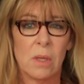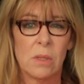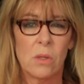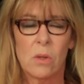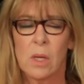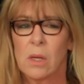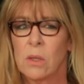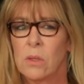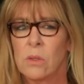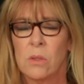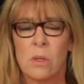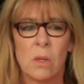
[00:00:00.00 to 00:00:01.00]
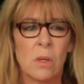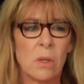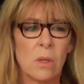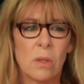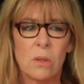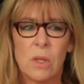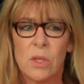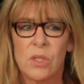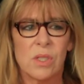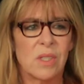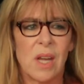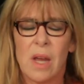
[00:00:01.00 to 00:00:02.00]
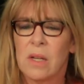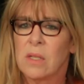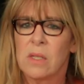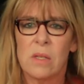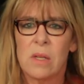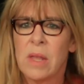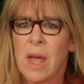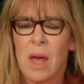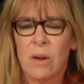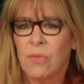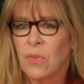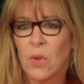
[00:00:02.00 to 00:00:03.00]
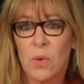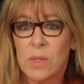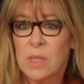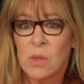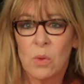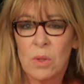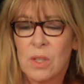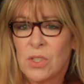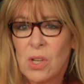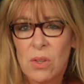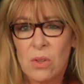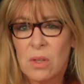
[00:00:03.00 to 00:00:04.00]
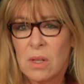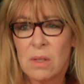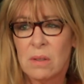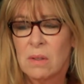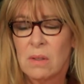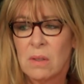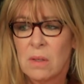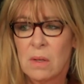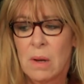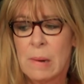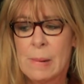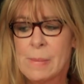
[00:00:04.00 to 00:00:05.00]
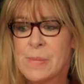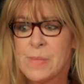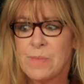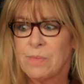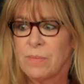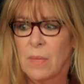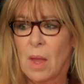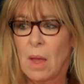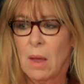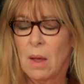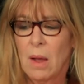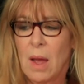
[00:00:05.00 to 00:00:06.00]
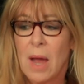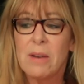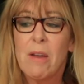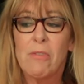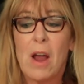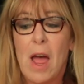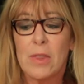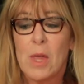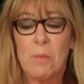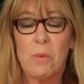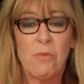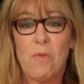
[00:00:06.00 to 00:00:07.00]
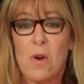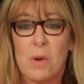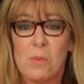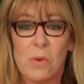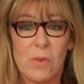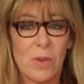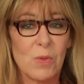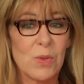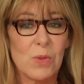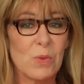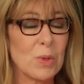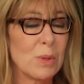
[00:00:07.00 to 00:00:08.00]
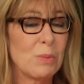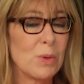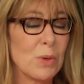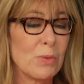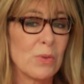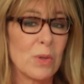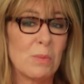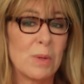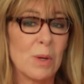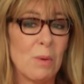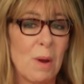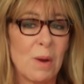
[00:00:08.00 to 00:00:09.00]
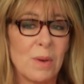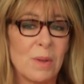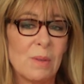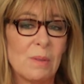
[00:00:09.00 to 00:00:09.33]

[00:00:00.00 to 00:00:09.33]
So they could, they just had a, they had a fluency with each other that um, I'd never had that before in a movie. It was really beautiful to be around.